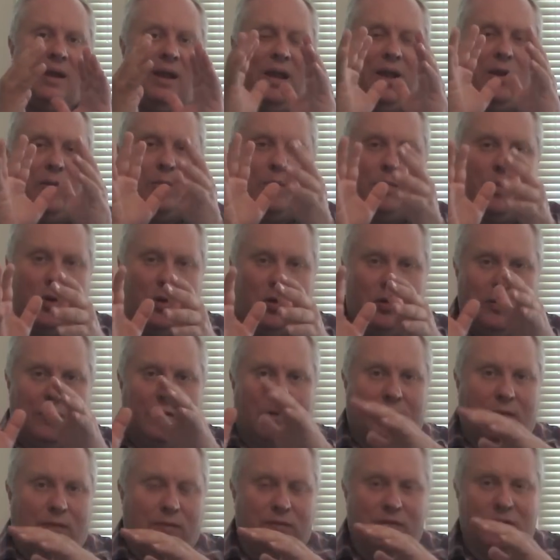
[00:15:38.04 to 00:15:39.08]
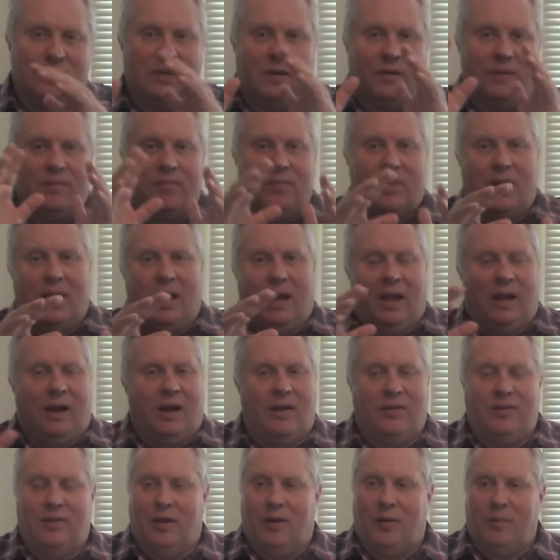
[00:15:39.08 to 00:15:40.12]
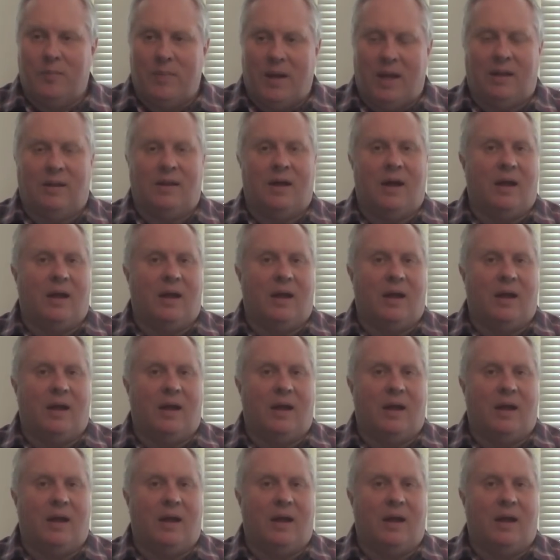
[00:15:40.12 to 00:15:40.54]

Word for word: it moves. And I thought, man,